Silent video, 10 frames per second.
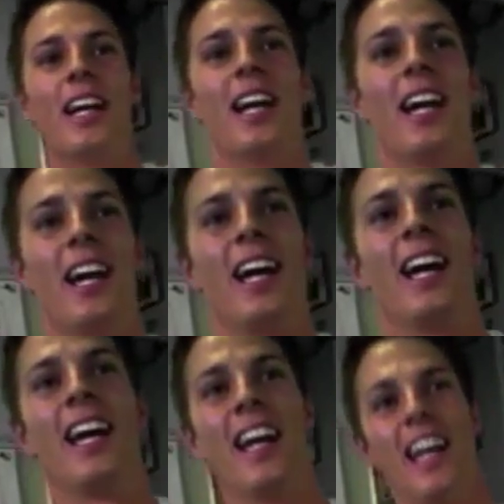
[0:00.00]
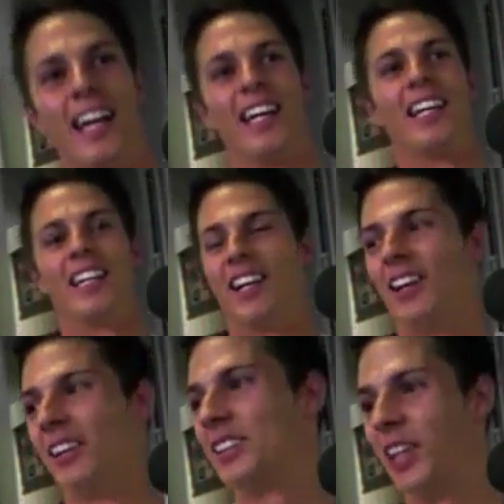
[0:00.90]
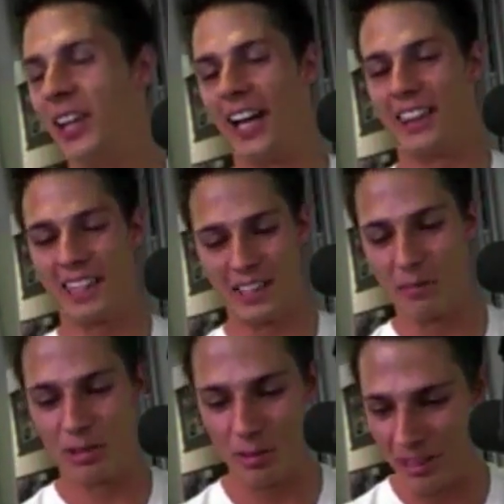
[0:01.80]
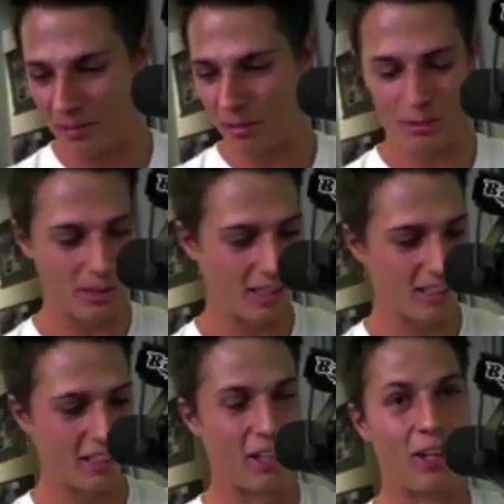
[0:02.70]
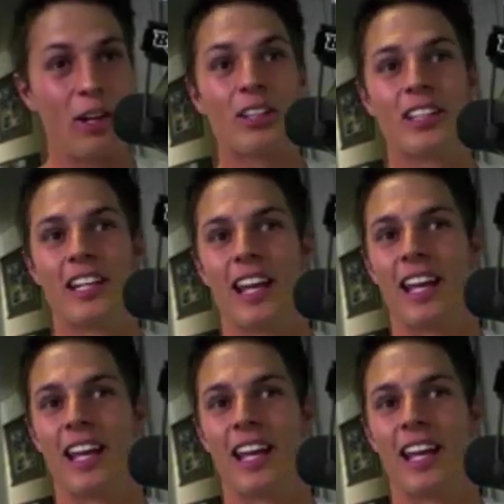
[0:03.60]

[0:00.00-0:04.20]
This is like a debate. Yeah, so I think between between you know looks and,